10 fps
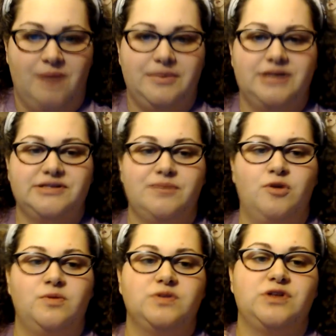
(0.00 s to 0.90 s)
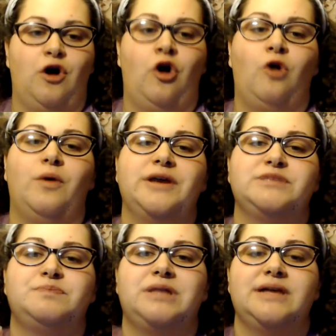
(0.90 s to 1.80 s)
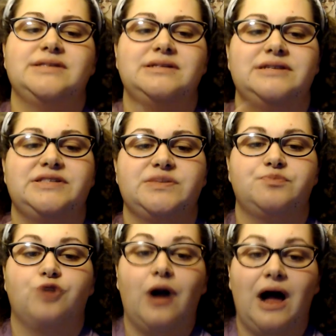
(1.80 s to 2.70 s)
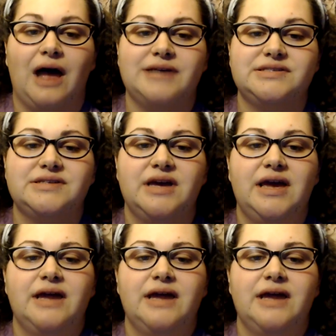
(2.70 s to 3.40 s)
because I'm almost always pleasantly surprised